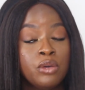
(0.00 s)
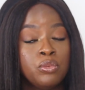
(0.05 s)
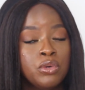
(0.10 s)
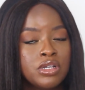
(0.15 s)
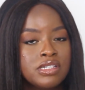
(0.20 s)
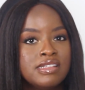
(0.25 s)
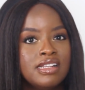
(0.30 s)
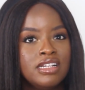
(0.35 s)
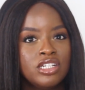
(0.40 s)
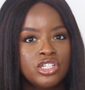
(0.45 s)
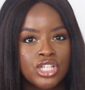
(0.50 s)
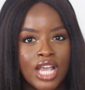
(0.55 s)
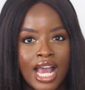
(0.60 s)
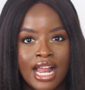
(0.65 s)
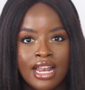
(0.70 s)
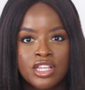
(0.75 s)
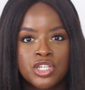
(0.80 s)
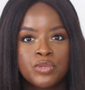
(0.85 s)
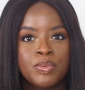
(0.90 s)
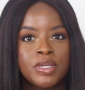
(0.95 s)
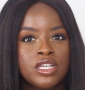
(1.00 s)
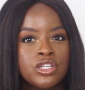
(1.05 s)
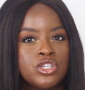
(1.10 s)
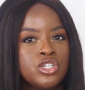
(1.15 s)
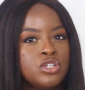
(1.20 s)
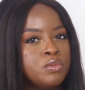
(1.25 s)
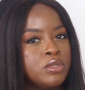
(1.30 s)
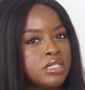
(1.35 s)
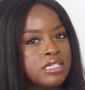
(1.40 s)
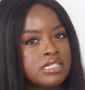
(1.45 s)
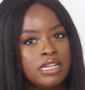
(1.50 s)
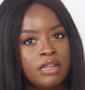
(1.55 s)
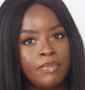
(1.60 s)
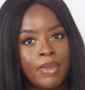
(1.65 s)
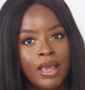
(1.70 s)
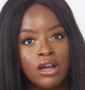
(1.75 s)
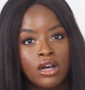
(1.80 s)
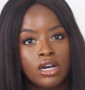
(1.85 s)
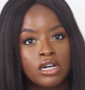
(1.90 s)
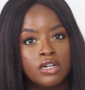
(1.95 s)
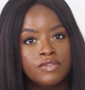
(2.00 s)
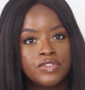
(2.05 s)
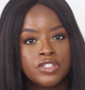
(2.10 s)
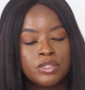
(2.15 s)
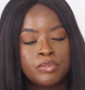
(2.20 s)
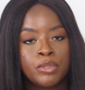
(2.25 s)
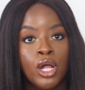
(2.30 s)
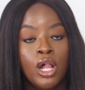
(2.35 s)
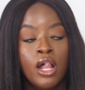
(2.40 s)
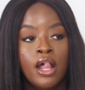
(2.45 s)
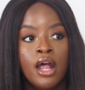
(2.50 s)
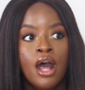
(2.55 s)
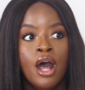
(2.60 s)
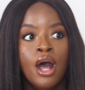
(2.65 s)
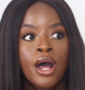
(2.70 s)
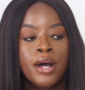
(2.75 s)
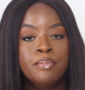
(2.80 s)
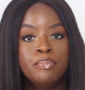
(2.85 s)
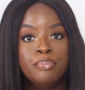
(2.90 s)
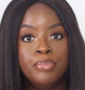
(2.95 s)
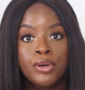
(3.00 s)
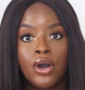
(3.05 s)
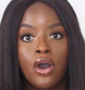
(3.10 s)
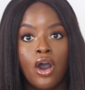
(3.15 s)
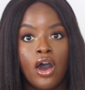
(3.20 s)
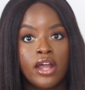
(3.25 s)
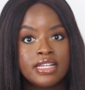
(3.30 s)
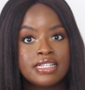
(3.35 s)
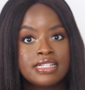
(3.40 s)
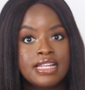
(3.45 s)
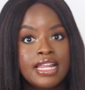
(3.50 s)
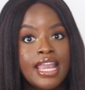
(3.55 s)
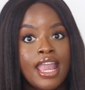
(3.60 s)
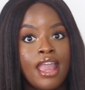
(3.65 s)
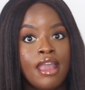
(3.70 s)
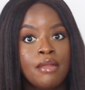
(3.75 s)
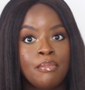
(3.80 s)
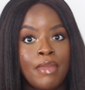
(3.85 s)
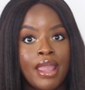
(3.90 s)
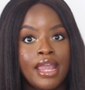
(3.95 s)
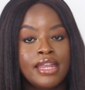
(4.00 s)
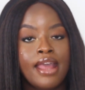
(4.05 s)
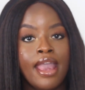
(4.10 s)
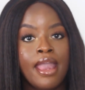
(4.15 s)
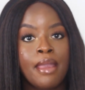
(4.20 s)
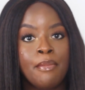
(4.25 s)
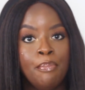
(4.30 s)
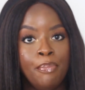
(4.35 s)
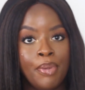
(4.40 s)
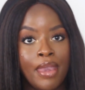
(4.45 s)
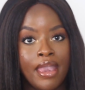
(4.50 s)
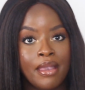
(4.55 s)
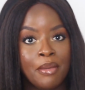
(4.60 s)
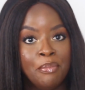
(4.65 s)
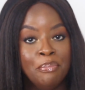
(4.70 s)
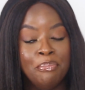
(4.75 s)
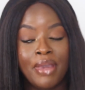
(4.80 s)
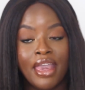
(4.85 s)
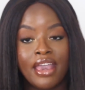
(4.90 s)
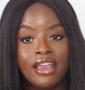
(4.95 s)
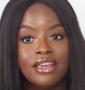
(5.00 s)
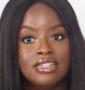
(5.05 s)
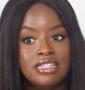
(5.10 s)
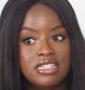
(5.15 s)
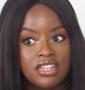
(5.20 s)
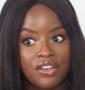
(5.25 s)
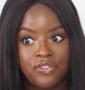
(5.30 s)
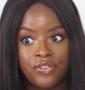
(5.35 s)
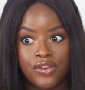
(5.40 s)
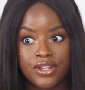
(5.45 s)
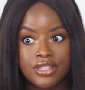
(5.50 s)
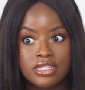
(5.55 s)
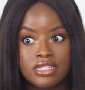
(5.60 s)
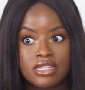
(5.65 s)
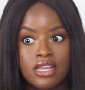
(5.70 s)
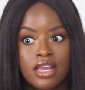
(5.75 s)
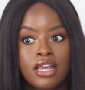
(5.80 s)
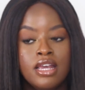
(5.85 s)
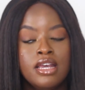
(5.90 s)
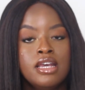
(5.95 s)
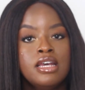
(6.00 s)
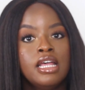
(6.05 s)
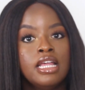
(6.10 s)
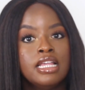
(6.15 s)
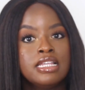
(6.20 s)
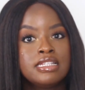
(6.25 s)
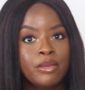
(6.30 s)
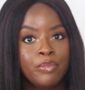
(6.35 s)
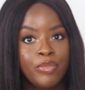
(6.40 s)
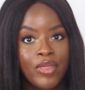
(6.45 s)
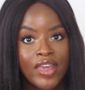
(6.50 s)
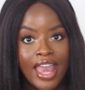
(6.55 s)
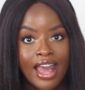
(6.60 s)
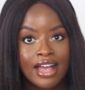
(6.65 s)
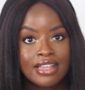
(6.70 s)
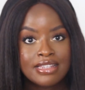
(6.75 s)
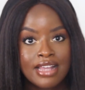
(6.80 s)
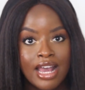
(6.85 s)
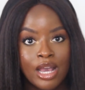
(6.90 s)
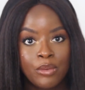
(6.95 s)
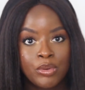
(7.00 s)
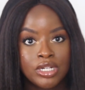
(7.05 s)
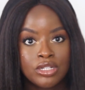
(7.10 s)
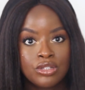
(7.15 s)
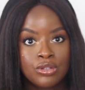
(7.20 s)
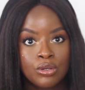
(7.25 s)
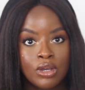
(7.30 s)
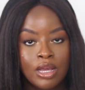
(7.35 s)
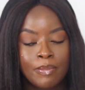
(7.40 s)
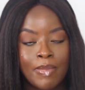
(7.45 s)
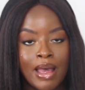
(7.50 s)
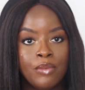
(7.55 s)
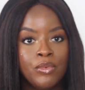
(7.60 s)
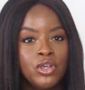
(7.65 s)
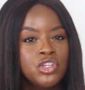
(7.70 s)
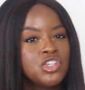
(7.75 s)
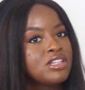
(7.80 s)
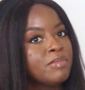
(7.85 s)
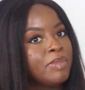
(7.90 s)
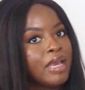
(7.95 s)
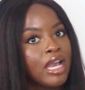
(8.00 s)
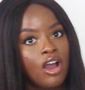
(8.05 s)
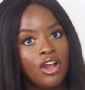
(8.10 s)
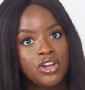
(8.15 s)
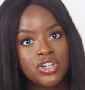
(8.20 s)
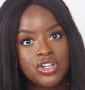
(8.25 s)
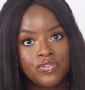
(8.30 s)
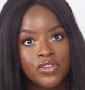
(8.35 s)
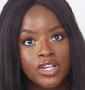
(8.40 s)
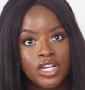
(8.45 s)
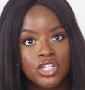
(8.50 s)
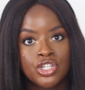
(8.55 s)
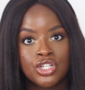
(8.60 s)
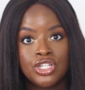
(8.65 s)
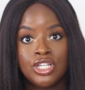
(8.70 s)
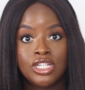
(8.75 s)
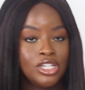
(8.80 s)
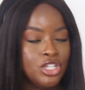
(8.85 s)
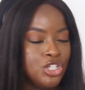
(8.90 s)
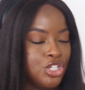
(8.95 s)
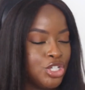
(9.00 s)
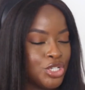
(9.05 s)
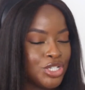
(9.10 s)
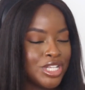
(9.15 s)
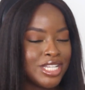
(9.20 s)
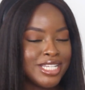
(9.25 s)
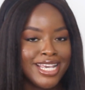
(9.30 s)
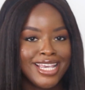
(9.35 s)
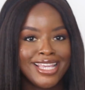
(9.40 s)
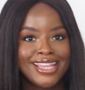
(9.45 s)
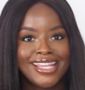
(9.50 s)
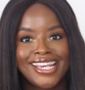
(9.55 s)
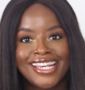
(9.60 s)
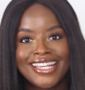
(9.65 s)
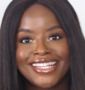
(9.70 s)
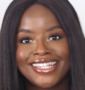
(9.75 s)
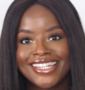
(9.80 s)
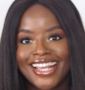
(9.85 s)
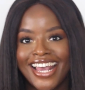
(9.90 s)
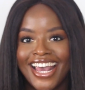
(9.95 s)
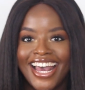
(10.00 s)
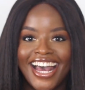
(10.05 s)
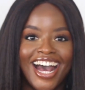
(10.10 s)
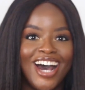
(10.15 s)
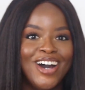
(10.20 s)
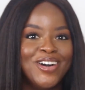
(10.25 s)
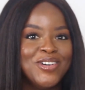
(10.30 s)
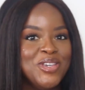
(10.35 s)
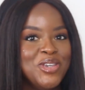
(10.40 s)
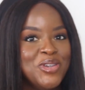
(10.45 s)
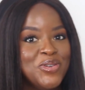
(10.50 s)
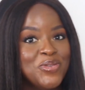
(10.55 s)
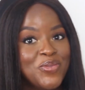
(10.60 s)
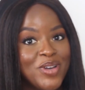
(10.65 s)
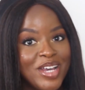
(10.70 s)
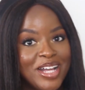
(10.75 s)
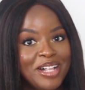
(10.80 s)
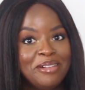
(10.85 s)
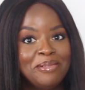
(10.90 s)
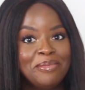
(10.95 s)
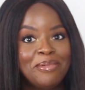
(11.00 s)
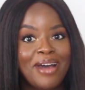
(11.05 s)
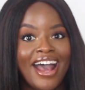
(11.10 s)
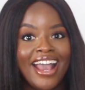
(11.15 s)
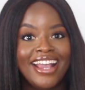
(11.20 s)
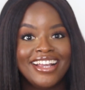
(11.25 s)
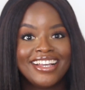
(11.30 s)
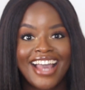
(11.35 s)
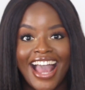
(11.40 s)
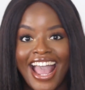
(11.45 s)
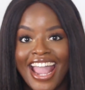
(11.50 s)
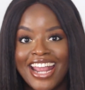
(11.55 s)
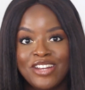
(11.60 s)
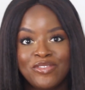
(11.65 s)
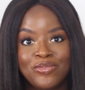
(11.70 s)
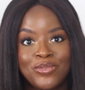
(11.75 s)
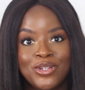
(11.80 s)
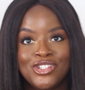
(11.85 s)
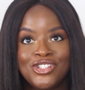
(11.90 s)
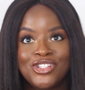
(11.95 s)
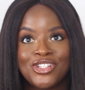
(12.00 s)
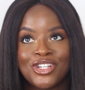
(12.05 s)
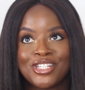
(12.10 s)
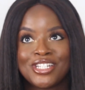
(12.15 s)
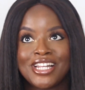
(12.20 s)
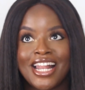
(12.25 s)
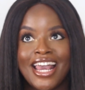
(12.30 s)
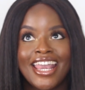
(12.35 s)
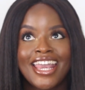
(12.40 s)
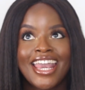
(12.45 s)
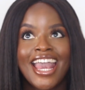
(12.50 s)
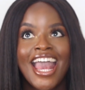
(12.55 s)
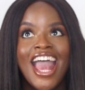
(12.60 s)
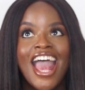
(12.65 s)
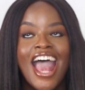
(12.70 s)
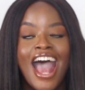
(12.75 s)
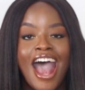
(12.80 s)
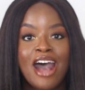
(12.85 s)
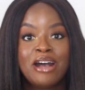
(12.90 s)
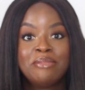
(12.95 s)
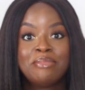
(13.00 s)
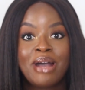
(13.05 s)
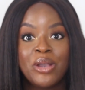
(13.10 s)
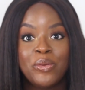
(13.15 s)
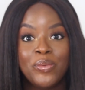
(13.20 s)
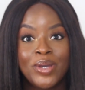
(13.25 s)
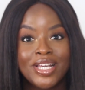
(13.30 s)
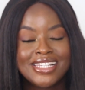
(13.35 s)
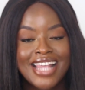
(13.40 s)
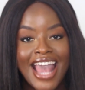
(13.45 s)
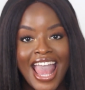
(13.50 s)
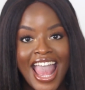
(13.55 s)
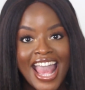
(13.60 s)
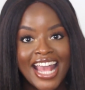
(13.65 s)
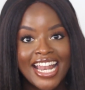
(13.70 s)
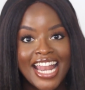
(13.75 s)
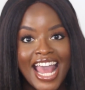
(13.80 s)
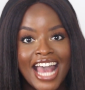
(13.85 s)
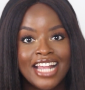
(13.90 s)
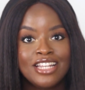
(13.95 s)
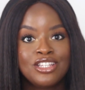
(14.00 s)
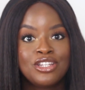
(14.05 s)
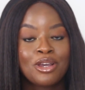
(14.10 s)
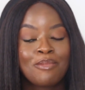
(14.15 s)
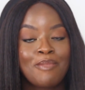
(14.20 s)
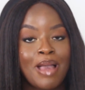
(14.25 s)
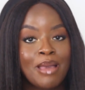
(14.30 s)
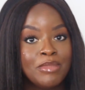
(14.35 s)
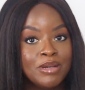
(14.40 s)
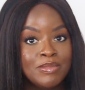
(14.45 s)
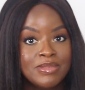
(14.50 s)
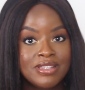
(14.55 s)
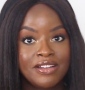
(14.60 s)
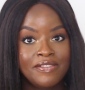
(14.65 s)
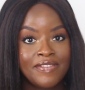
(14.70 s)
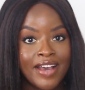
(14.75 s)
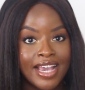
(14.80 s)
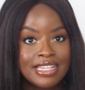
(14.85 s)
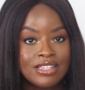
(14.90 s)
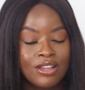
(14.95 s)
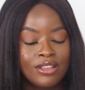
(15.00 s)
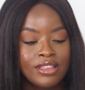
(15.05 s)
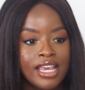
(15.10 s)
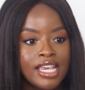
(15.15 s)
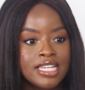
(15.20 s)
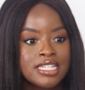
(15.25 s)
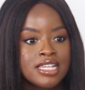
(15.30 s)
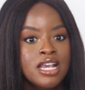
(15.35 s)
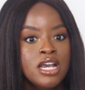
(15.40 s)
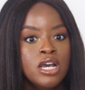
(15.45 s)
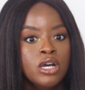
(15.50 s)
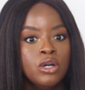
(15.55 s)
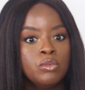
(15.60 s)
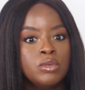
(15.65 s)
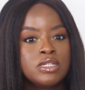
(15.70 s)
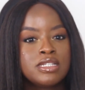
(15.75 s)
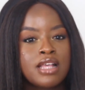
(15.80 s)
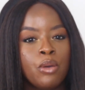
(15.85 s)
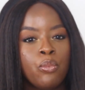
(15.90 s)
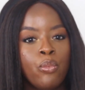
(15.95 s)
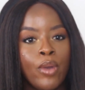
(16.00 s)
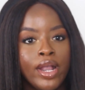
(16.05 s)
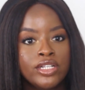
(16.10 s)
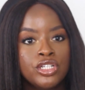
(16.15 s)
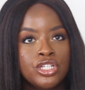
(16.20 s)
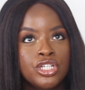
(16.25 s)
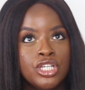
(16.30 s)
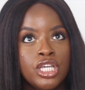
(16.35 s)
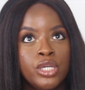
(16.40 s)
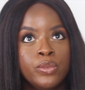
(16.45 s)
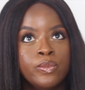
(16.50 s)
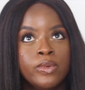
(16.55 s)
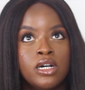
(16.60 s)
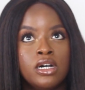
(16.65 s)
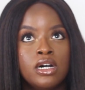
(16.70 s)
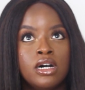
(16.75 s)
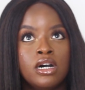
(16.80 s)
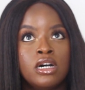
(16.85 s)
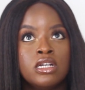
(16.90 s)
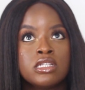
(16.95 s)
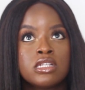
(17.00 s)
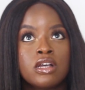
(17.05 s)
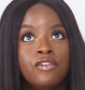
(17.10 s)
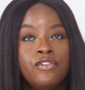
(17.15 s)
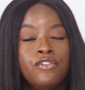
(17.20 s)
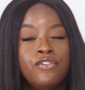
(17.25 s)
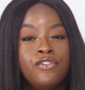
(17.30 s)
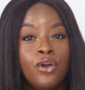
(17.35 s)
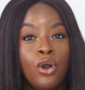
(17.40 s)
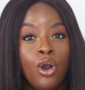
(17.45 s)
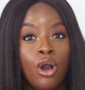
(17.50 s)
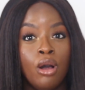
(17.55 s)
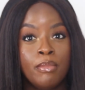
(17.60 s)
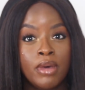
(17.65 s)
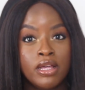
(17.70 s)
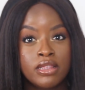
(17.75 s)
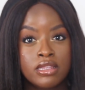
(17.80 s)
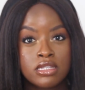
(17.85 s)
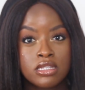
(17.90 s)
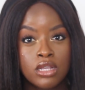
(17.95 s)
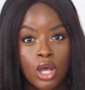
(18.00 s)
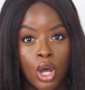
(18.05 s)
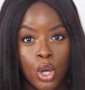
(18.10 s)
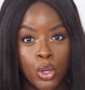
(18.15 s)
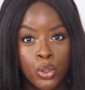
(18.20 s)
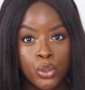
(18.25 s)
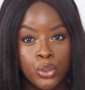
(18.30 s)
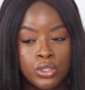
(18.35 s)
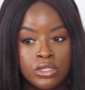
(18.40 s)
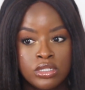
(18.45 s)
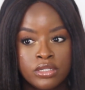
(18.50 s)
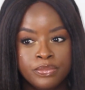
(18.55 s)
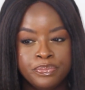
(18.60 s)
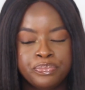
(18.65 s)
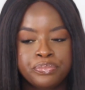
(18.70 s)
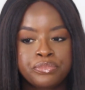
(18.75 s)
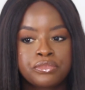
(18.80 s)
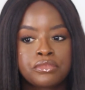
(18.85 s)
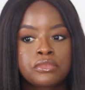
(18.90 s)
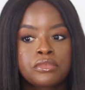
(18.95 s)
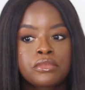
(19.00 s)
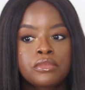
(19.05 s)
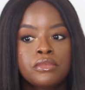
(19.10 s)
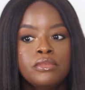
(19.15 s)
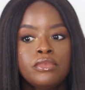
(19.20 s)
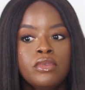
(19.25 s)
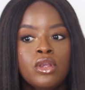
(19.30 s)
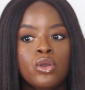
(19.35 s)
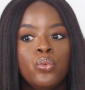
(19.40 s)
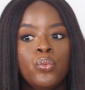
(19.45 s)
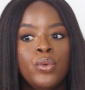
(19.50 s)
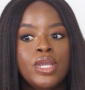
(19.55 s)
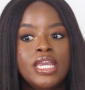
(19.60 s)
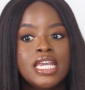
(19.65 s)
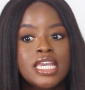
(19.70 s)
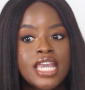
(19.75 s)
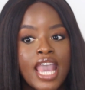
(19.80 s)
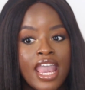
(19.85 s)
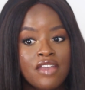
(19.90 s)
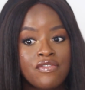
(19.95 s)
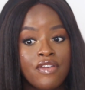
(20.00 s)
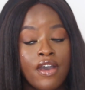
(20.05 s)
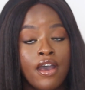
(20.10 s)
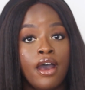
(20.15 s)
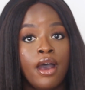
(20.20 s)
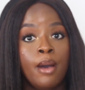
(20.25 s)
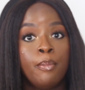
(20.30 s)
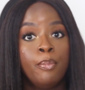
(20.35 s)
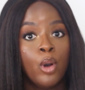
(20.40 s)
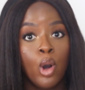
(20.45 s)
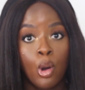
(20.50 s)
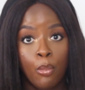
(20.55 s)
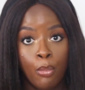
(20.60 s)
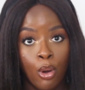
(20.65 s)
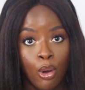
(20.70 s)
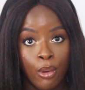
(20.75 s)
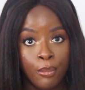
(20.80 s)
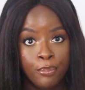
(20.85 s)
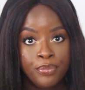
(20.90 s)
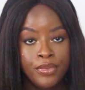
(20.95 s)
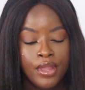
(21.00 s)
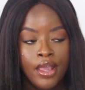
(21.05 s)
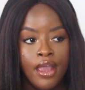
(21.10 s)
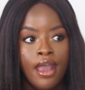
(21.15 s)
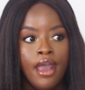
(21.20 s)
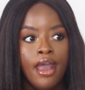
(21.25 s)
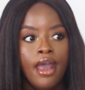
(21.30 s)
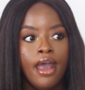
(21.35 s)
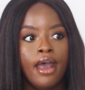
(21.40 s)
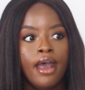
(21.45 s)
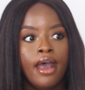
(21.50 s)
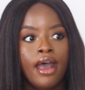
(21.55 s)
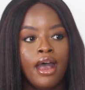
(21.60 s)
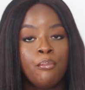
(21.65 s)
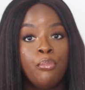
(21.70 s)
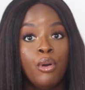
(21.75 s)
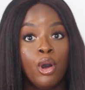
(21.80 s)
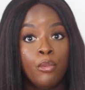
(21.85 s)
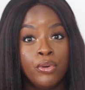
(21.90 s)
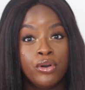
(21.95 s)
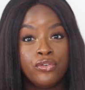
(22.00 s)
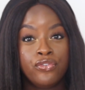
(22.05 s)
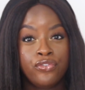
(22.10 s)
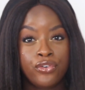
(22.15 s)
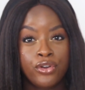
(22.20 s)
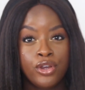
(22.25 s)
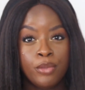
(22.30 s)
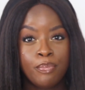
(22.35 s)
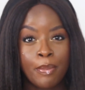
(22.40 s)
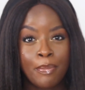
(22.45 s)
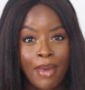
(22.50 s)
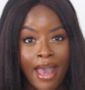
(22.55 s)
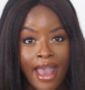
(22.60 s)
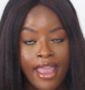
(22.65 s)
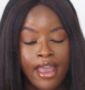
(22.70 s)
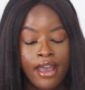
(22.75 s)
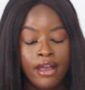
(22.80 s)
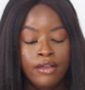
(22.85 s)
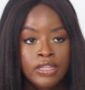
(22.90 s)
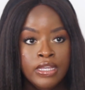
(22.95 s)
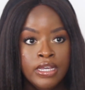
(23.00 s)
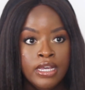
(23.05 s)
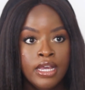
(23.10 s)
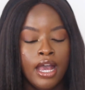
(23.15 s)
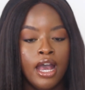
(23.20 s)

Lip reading: There was still a challenge because she was still a bit uncomfortable, but honestly it made a big difference. Something else that I want to talk about, which is a bit controversial, you can choose to take this how you will, but I kind of was just like at my wit's end and took my mum's advice on this, was that when she was 4 months old, we gave her pawpaw fruit, papaya.